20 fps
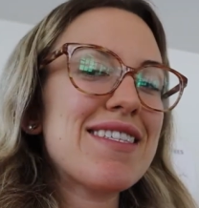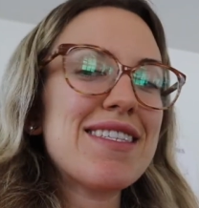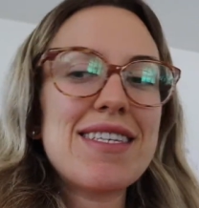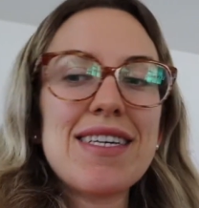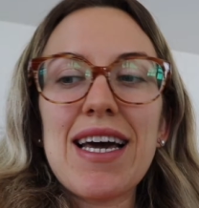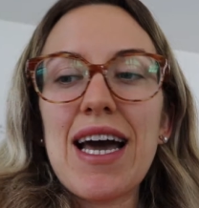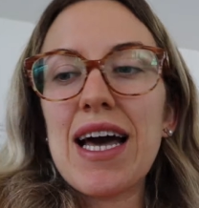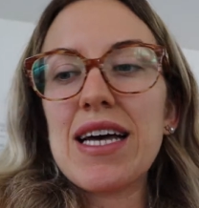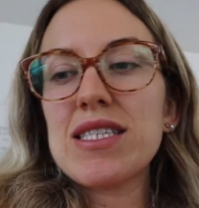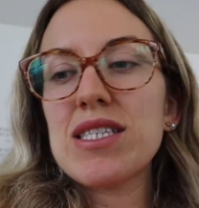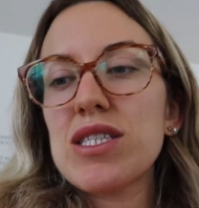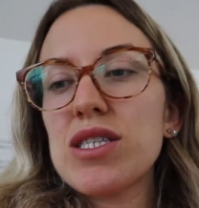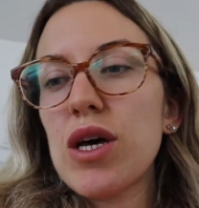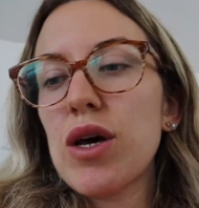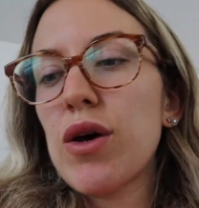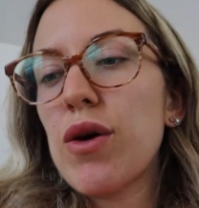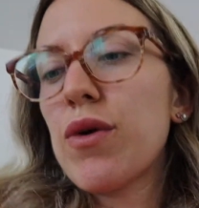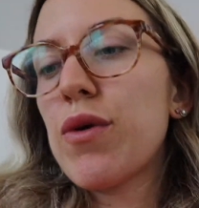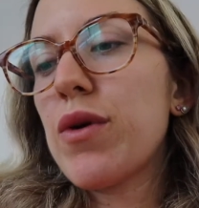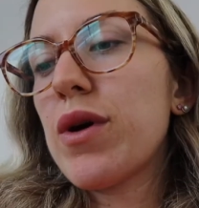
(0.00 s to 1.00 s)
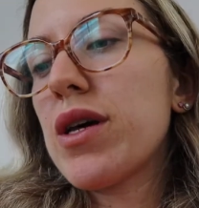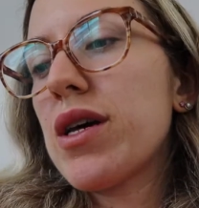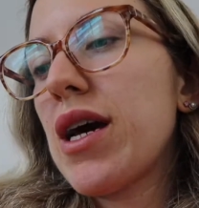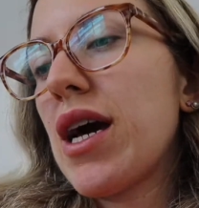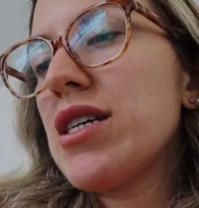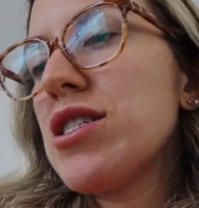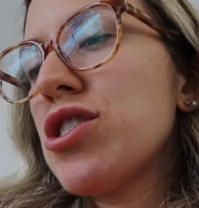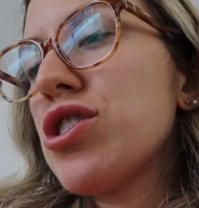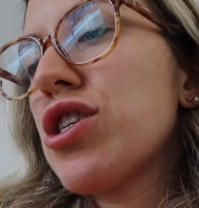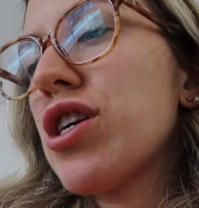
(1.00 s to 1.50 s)
Yeah, so
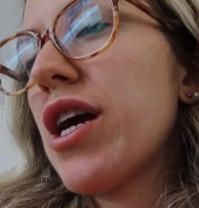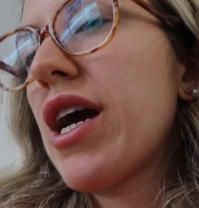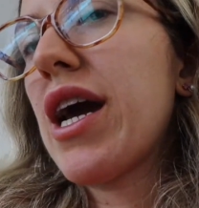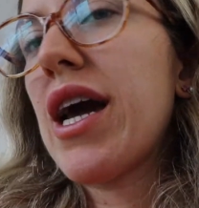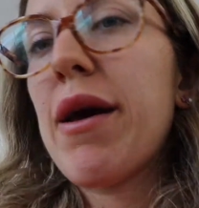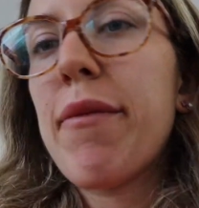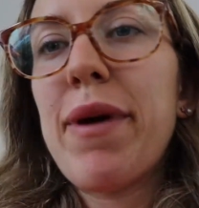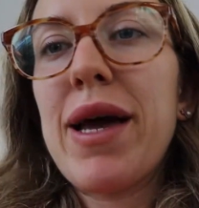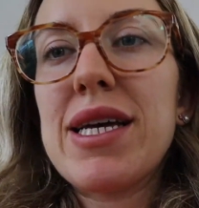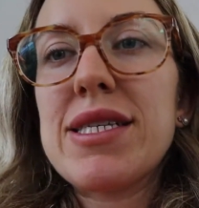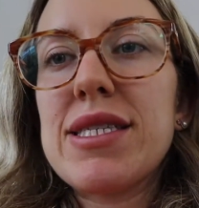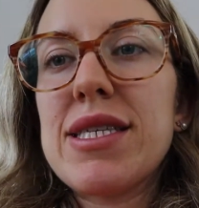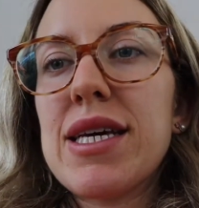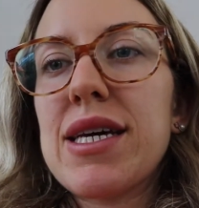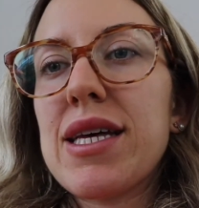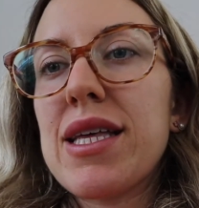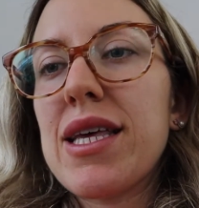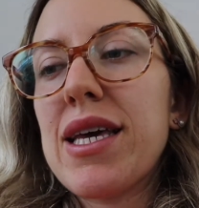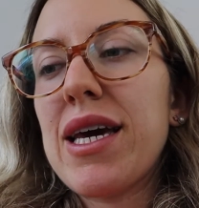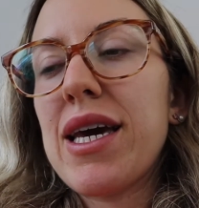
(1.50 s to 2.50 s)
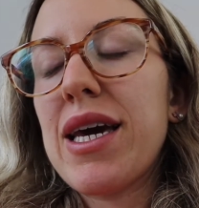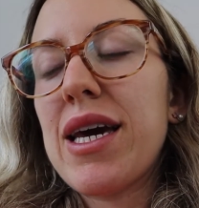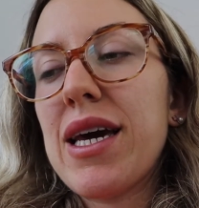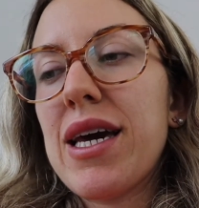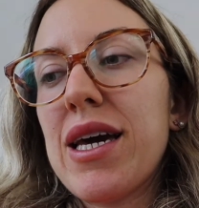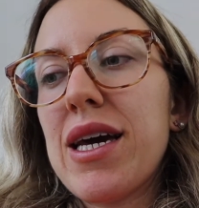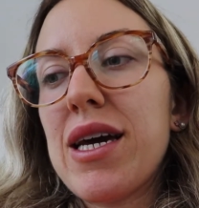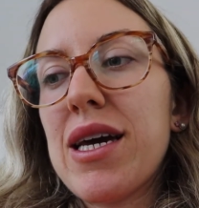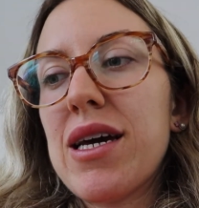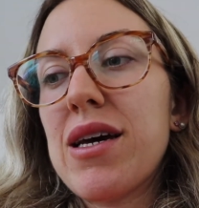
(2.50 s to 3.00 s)
yesterday
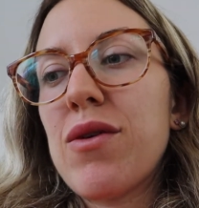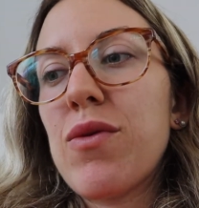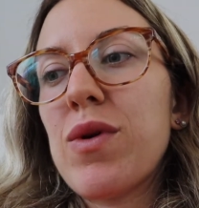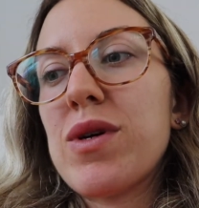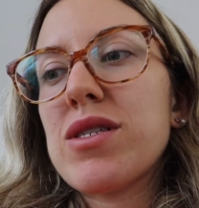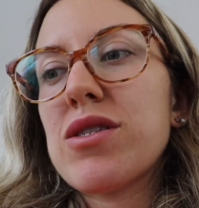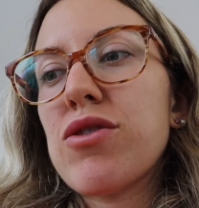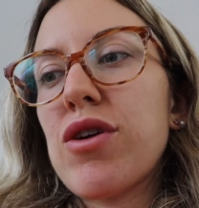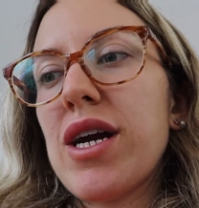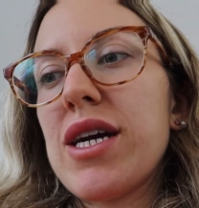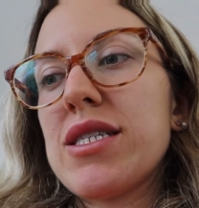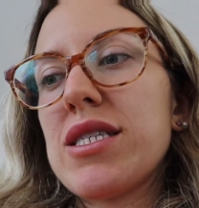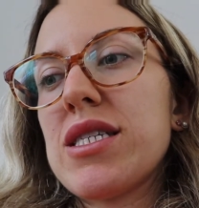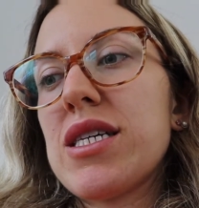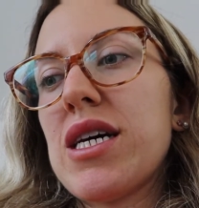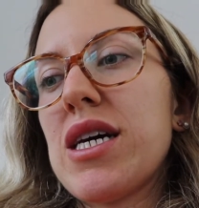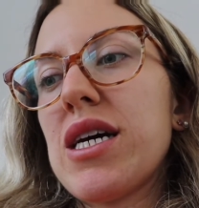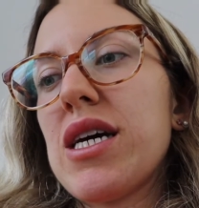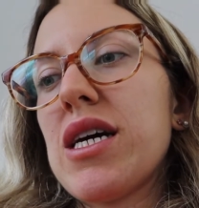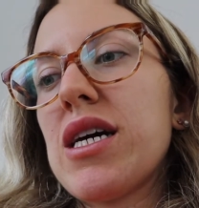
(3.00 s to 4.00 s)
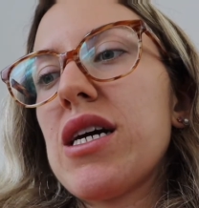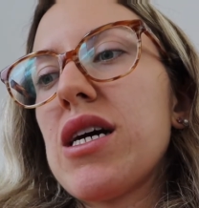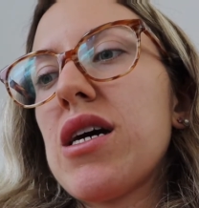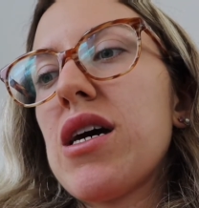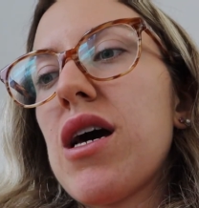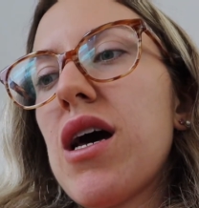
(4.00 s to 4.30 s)
basically was crazy.